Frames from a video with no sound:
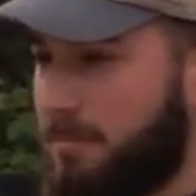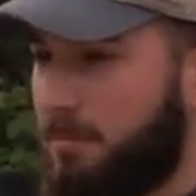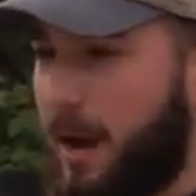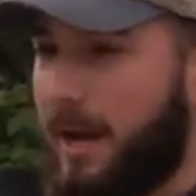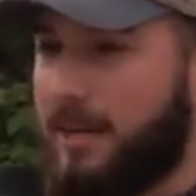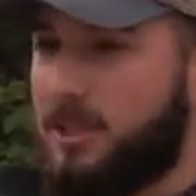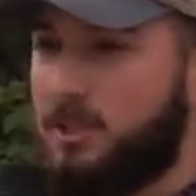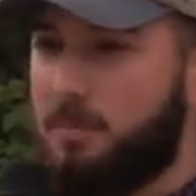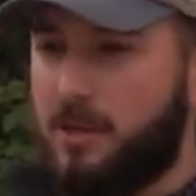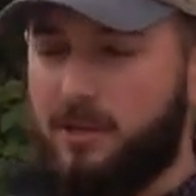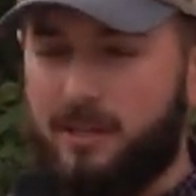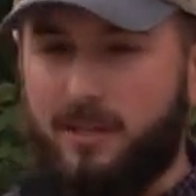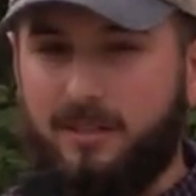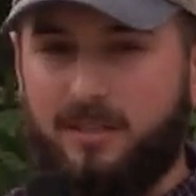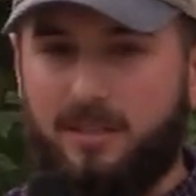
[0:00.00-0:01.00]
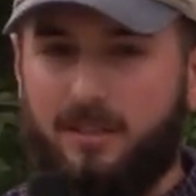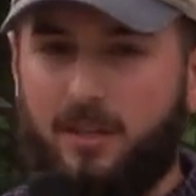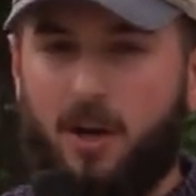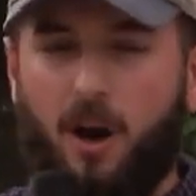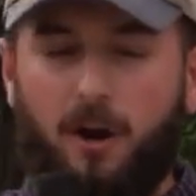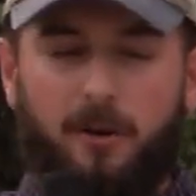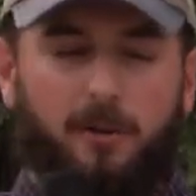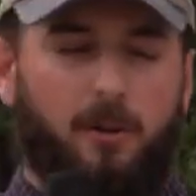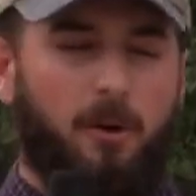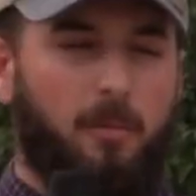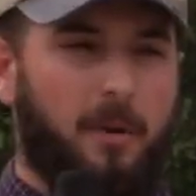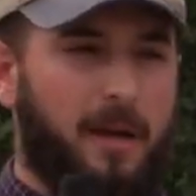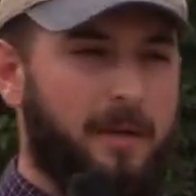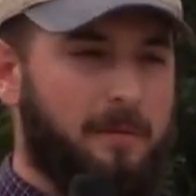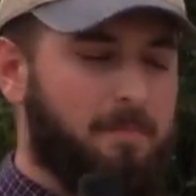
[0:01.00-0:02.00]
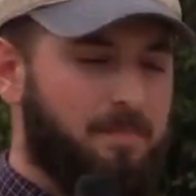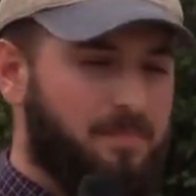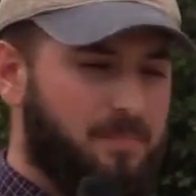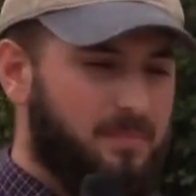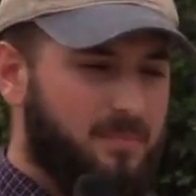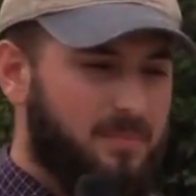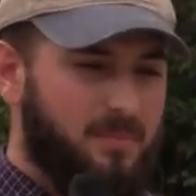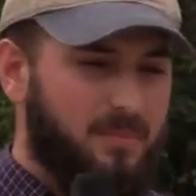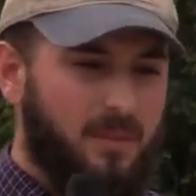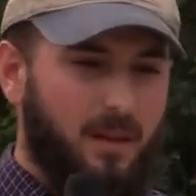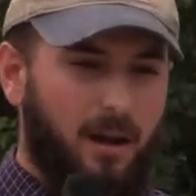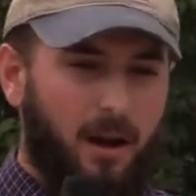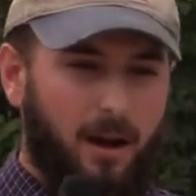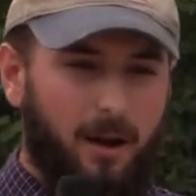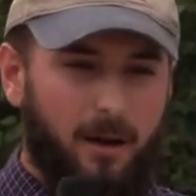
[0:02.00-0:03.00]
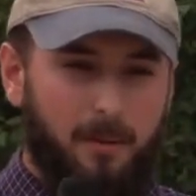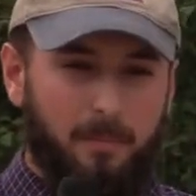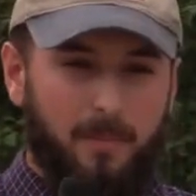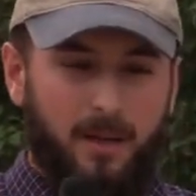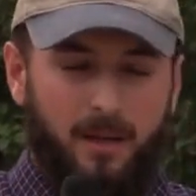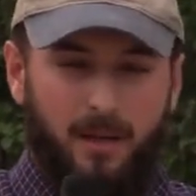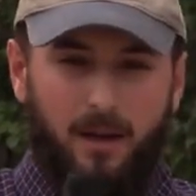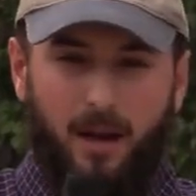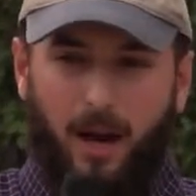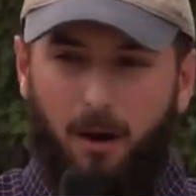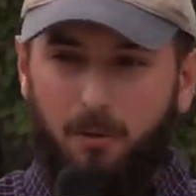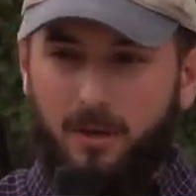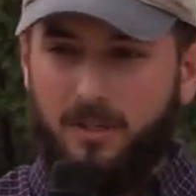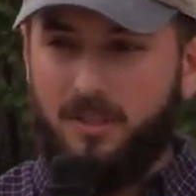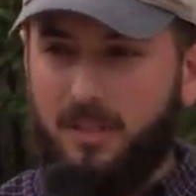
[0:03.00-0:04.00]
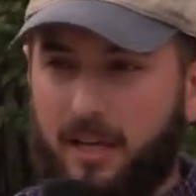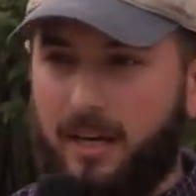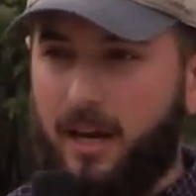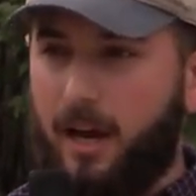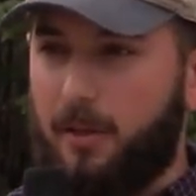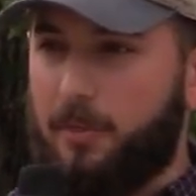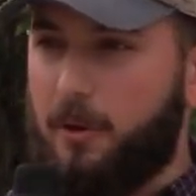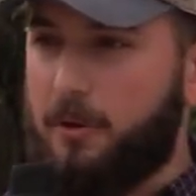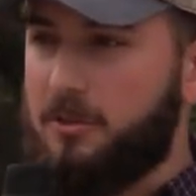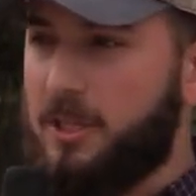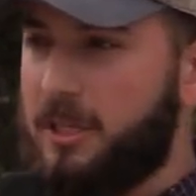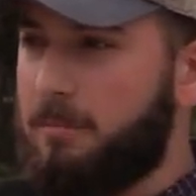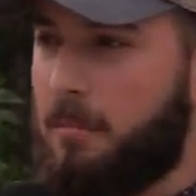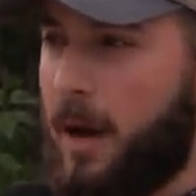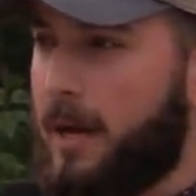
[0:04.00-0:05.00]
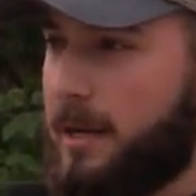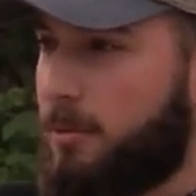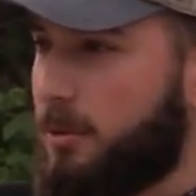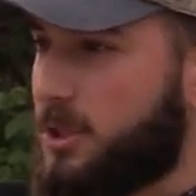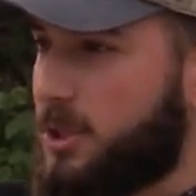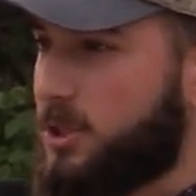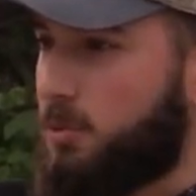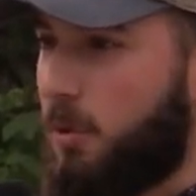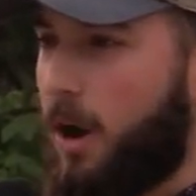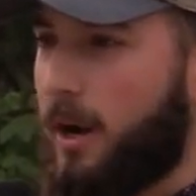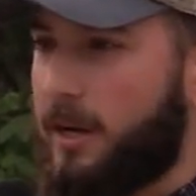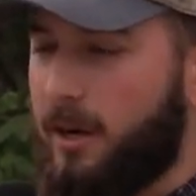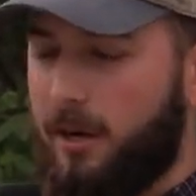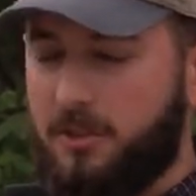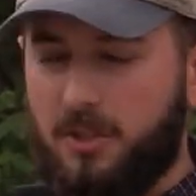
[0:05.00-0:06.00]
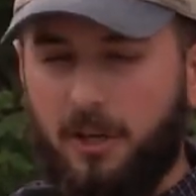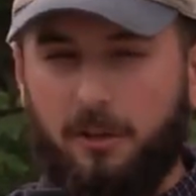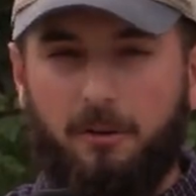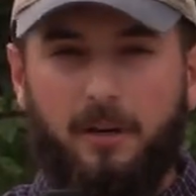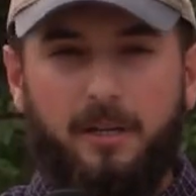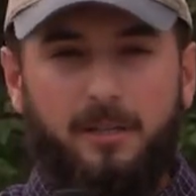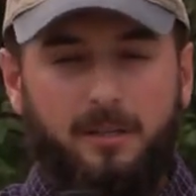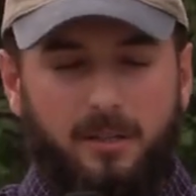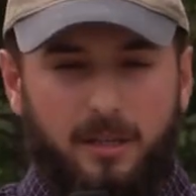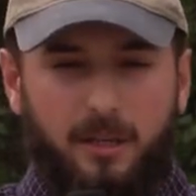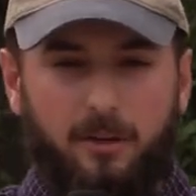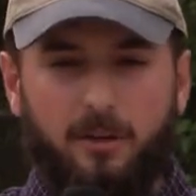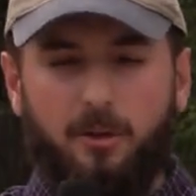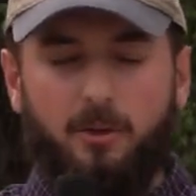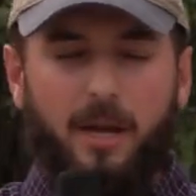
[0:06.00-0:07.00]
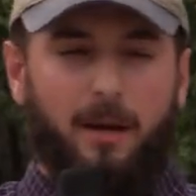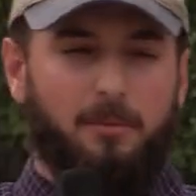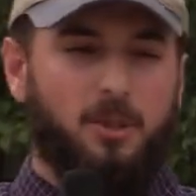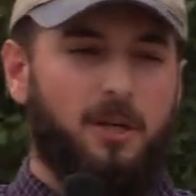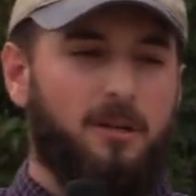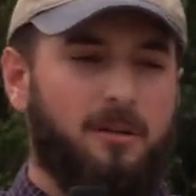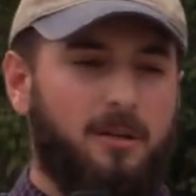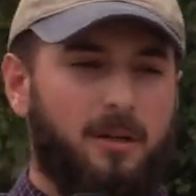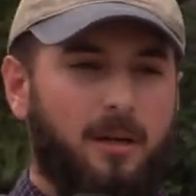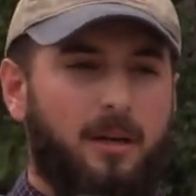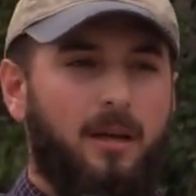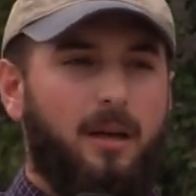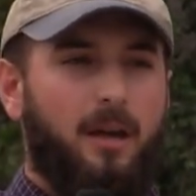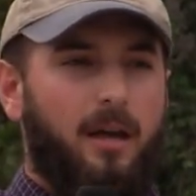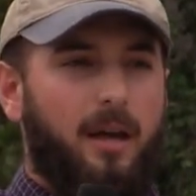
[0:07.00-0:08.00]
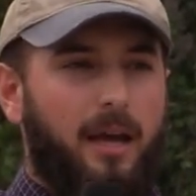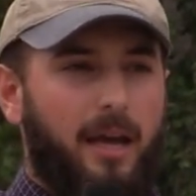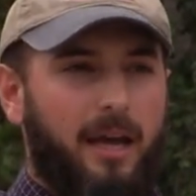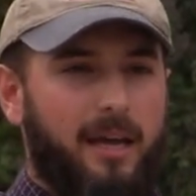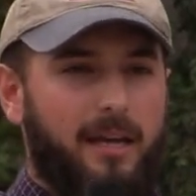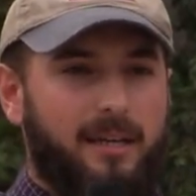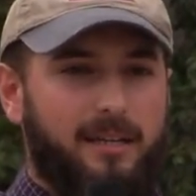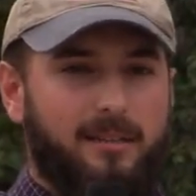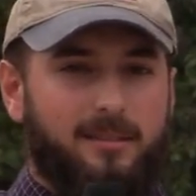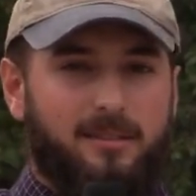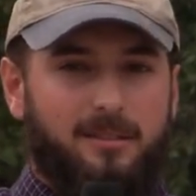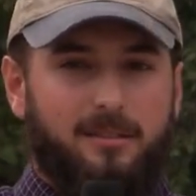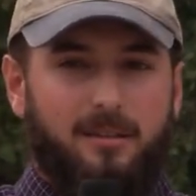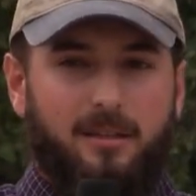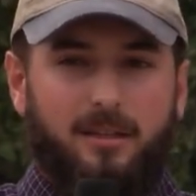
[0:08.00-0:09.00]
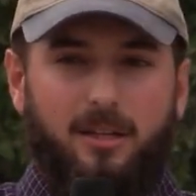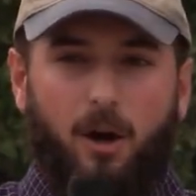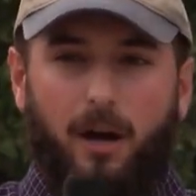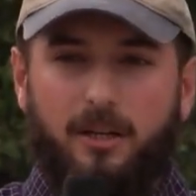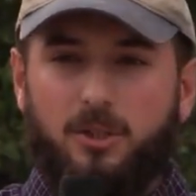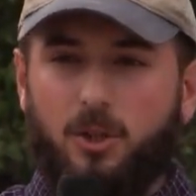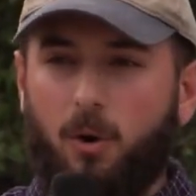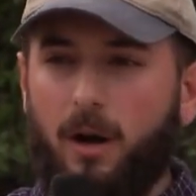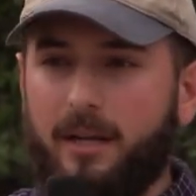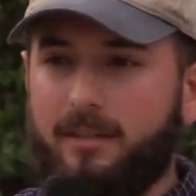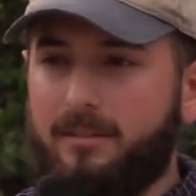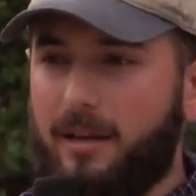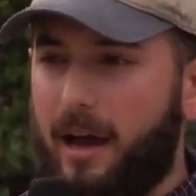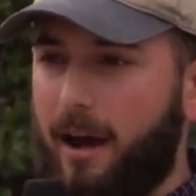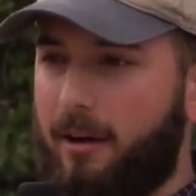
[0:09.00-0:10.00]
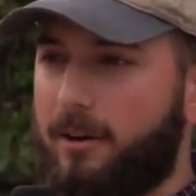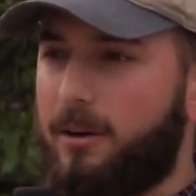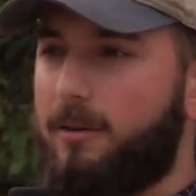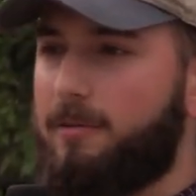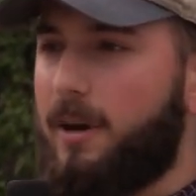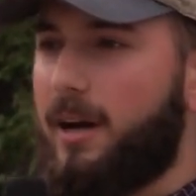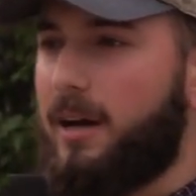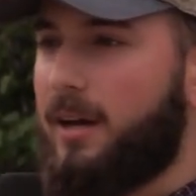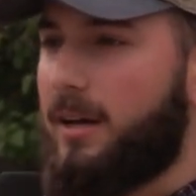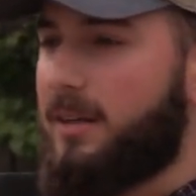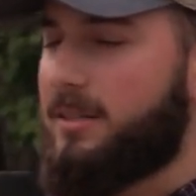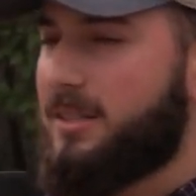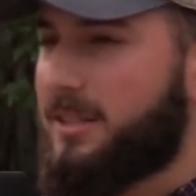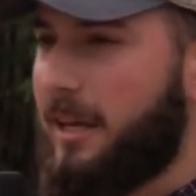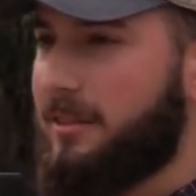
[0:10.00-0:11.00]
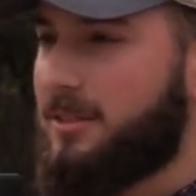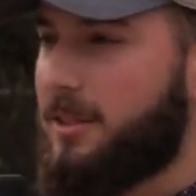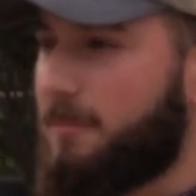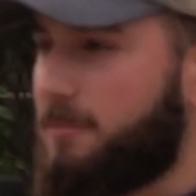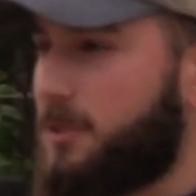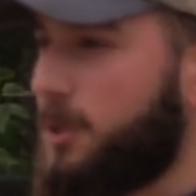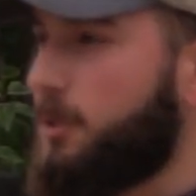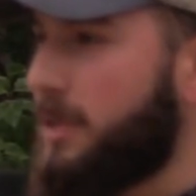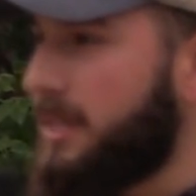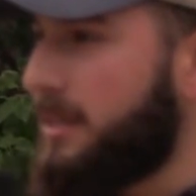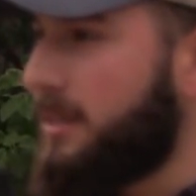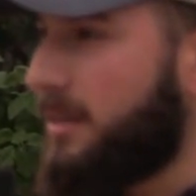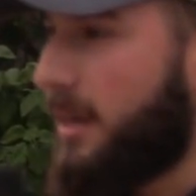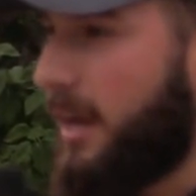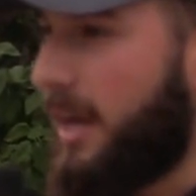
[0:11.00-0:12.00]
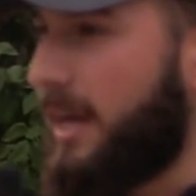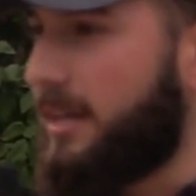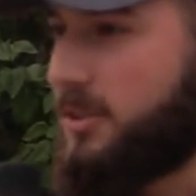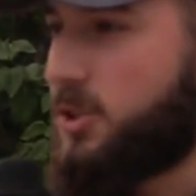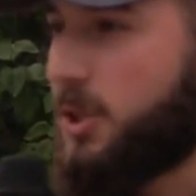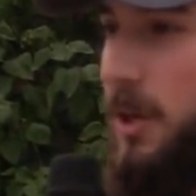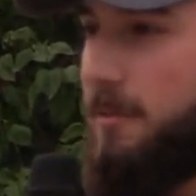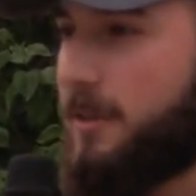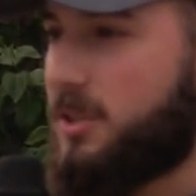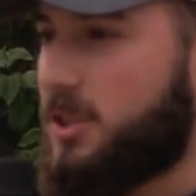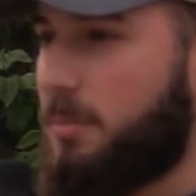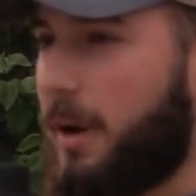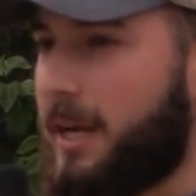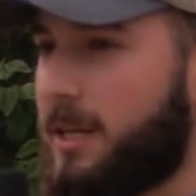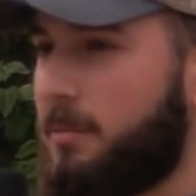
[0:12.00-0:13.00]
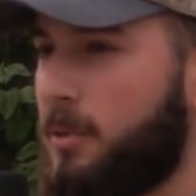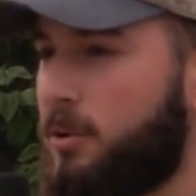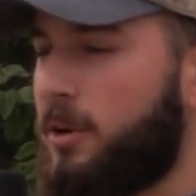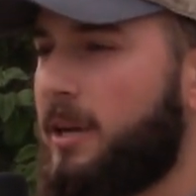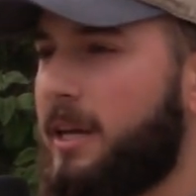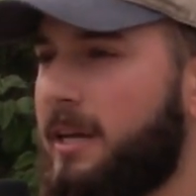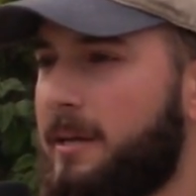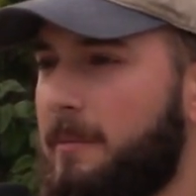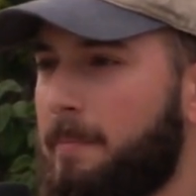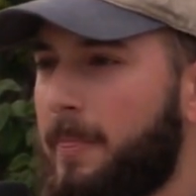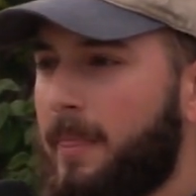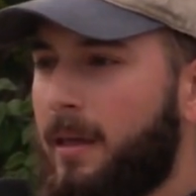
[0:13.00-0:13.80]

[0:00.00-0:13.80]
my experience in the Guard a little bit. Um, I was a uh, 13 mic, which is rocket artillery here in New Hampshire. And, you know, I joined out of a sense of duty and service to my community.